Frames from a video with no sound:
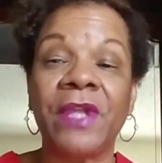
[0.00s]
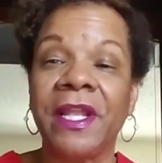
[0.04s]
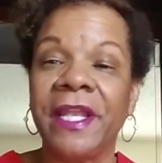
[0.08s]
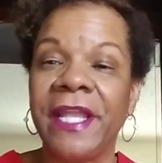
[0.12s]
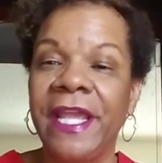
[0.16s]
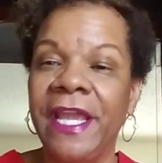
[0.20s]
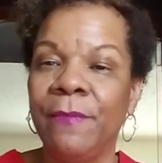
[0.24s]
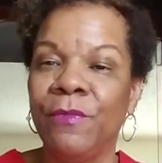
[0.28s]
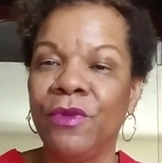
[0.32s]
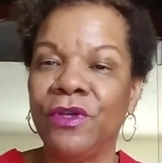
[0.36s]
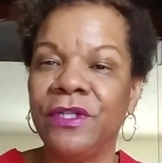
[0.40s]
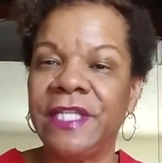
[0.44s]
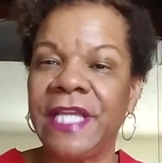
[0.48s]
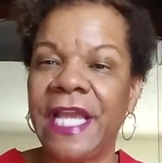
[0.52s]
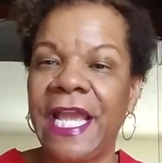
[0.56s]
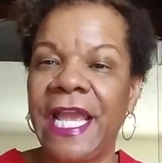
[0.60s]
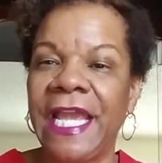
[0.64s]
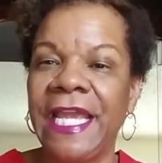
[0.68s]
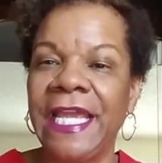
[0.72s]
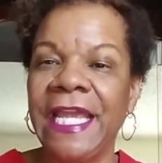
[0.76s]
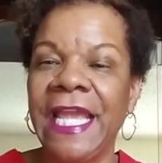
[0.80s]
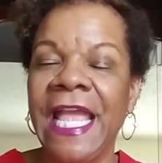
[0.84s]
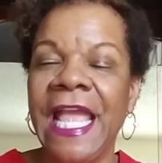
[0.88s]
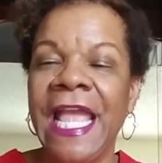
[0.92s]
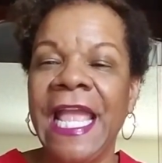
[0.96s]
Labor
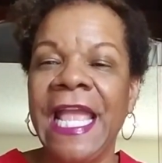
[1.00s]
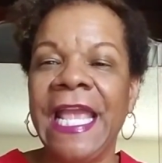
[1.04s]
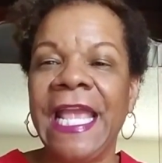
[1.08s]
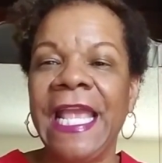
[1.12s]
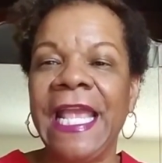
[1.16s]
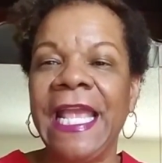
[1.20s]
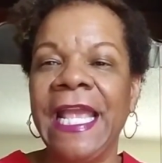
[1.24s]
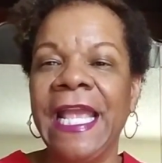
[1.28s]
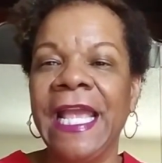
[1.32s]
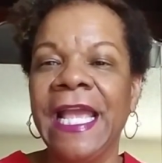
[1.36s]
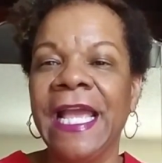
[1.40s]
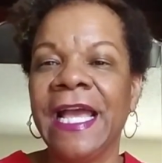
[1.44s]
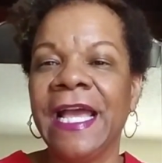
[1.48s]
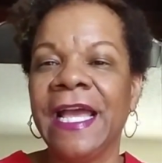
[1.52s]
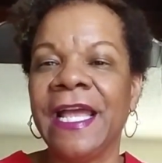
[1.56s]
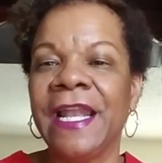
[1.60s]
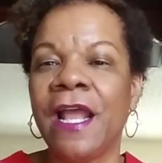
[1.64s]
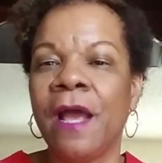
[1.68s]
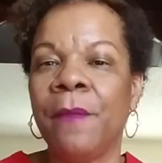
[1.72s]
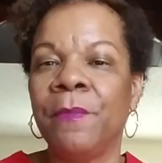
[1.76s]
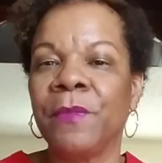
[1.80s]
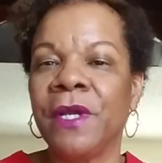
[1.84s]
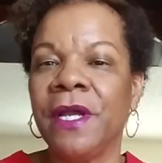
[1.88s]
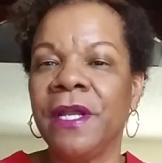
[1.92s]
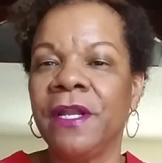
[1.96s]
Day and
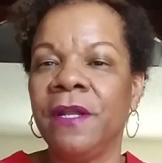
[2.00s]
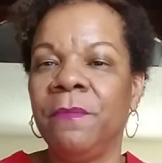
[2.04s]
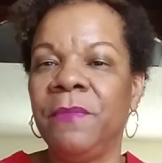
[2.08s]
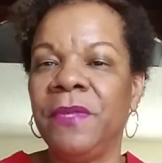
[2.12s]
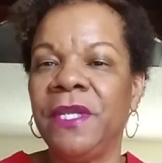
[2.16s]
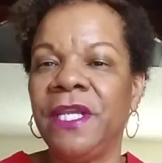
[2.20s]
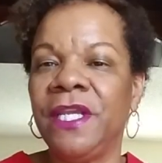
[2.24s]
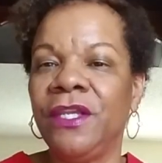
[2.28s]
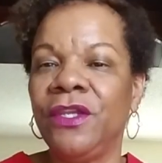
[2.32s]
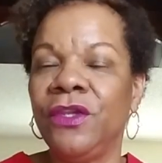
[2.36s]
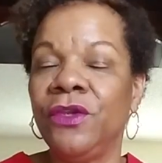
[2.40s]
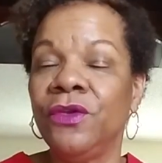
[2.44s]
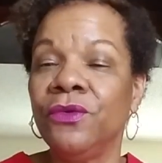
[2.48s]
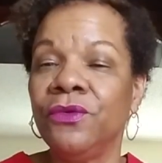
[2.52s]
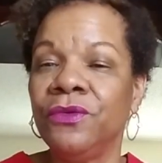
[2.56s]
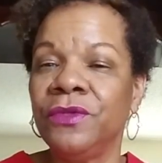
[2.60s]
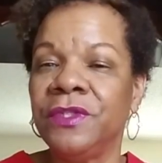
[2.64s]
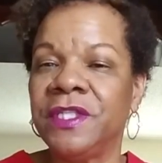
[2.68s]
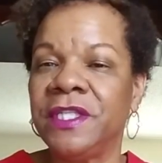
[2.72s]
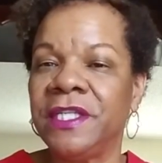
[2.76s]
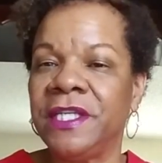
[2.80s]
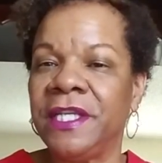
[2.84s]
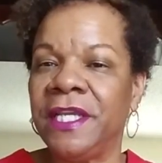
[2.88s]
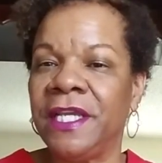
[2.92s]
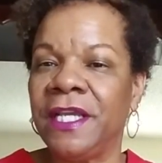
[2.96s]
I'm going to be
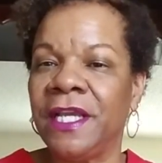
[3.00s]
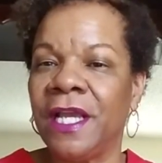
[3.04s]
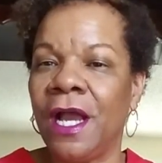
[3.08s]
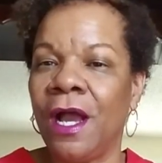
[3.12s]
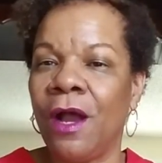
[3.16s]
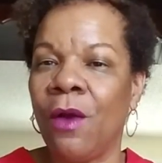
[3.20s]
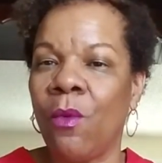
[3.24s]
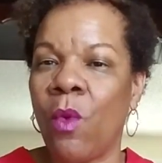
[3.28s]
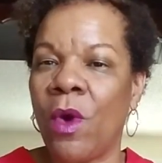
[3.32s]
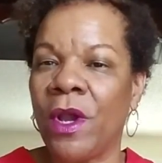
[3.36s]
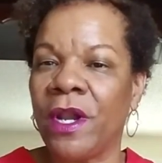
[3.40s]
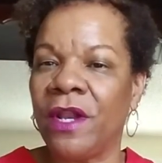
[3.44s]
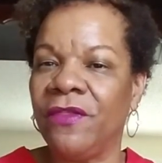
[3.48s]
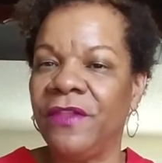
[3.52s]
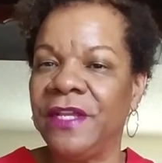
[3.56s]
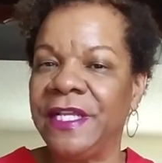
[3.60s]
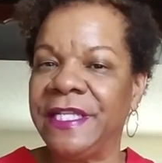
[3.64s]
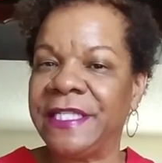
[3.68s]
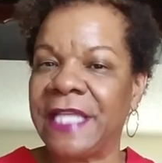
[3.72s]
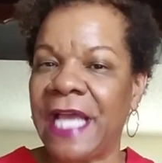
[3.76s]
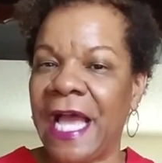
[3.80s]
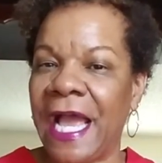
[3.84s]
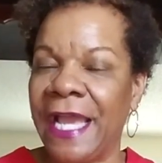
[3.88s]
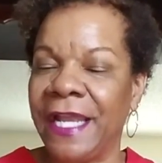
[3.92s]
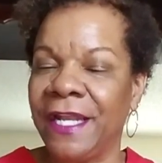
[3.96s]
using uh, one of
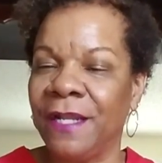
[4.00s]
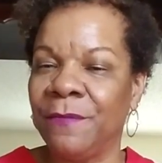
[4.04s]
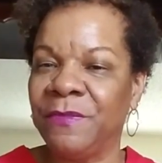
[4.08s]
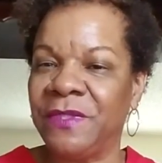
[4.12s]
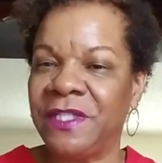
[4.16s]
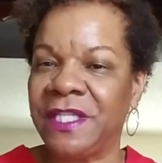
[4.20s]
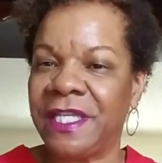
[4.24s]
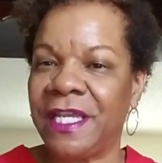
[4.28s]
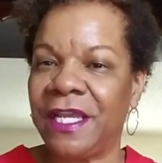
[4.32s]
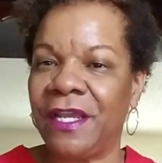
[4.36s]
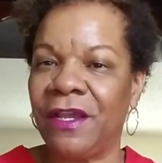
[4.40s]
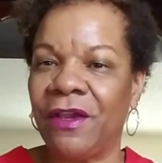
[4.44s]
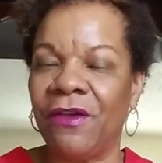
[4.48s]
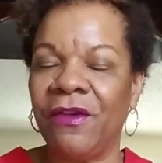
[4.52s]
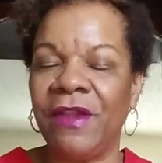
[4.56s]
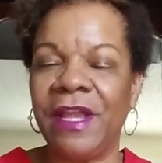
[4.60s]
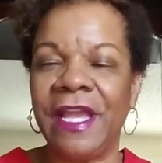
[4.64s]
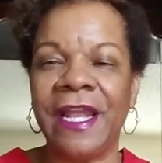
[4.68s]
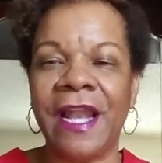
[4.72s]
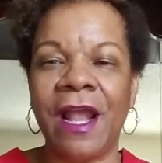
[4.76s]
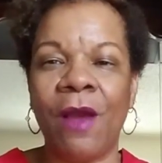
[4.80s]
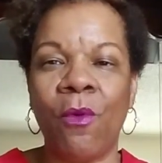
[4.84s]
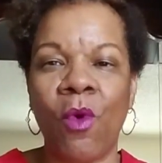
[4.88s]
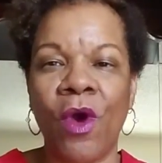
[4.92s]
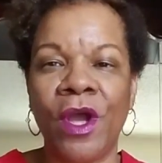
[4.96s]
these items here
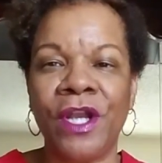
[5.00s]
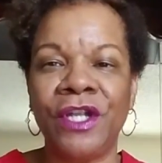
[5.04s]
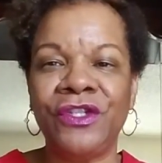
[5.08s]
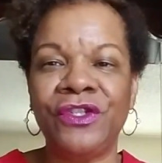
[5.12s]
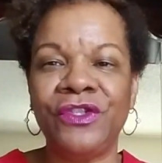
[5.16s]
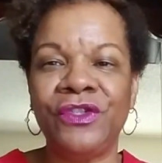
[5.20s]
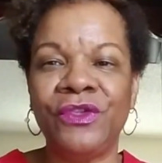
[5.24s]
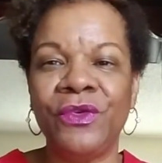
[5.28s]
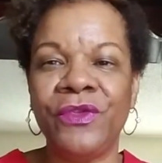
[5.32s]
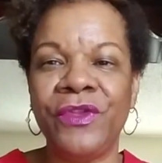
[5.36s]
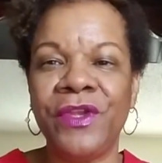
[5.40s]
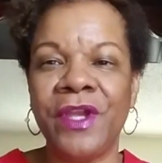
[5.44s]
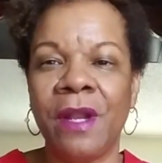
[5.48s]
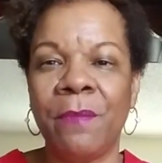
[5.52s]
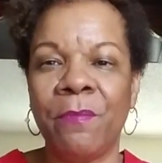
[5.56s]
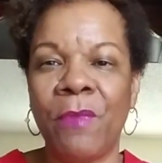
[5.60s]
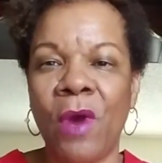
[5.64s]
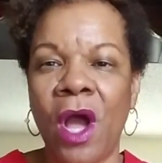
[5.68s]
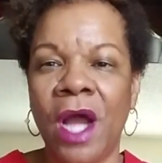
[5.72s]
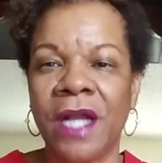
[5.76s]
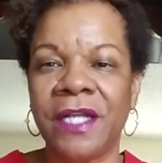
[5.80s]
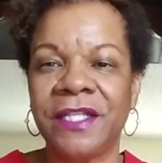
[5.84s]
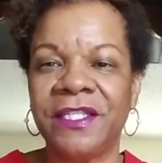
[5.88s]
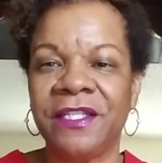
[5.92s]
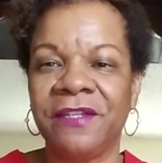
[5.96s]
and I wanted to do the
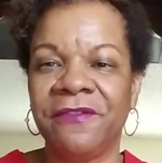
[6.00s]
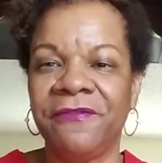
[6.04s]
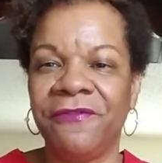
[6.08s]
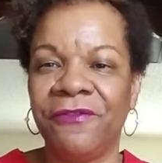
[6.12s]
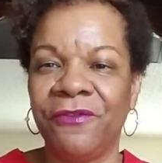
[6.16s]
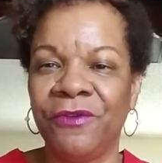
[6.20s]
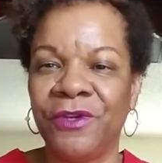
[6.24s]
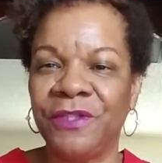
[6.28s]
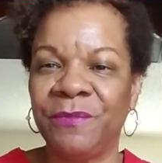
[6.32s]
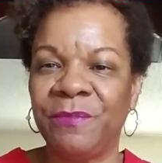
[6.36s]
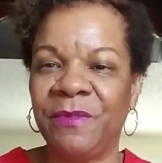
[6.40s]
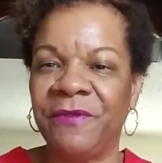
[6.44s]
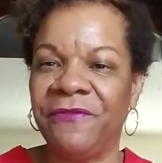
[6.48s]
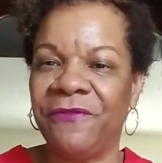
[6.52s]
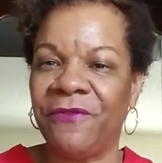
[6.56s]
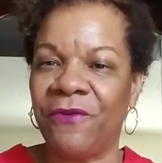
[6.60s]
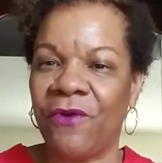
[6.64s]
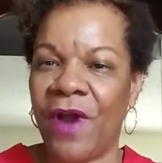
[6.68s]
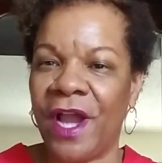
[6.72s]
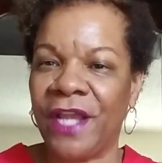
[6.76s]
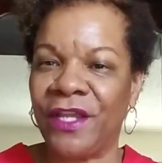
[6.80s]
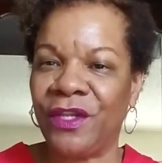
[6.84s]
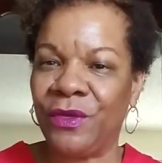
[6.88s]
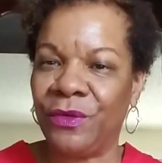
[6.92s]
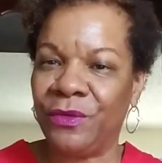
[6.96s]
unboxing first
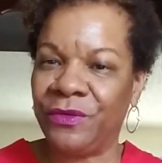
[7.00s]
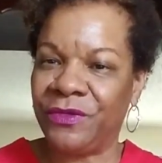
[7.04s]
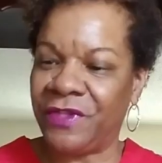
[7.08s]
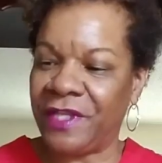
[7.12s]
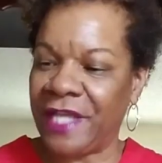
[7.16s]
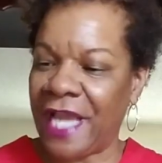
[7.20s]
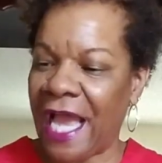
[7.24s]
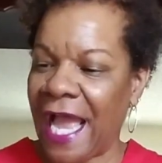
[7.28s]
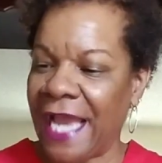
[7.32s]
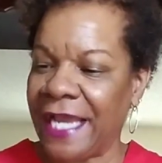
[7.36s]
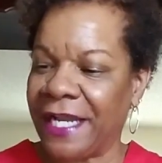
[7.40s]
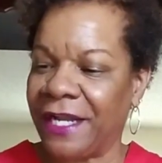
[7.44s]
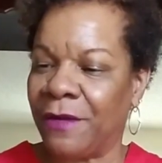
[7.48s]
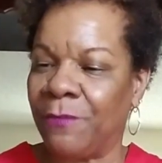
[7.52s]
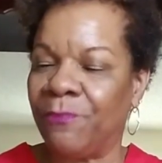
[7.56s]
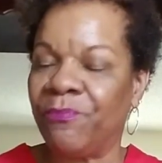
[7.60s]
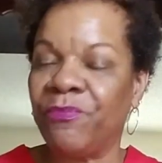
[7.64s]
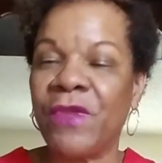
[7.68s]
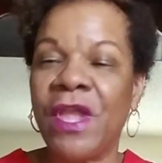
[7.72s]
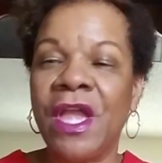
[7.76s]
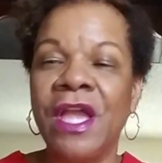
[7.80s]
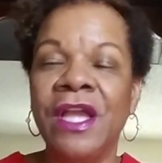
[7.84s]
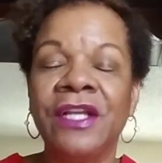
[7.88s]
before I use the item.